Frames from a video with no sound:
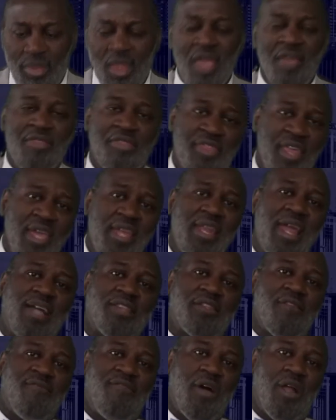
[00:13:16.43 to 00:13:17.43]
and then I
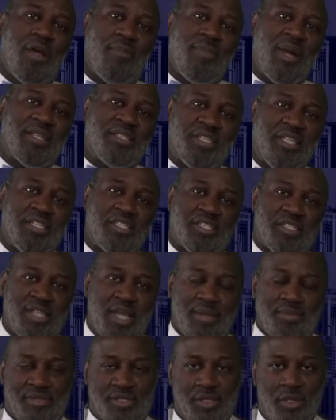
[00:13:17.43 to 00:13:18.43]
developed my 10
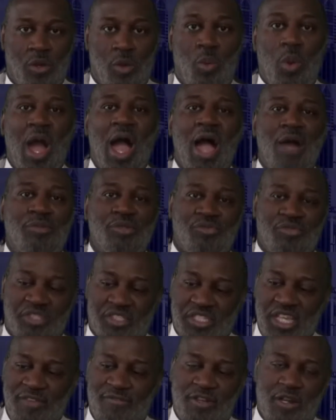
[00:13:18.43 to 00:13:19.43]
steps while I was
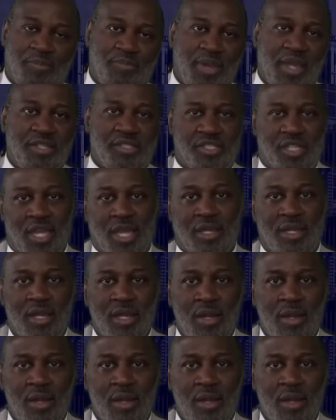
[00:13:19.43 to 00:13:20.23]
receiving a paycheck.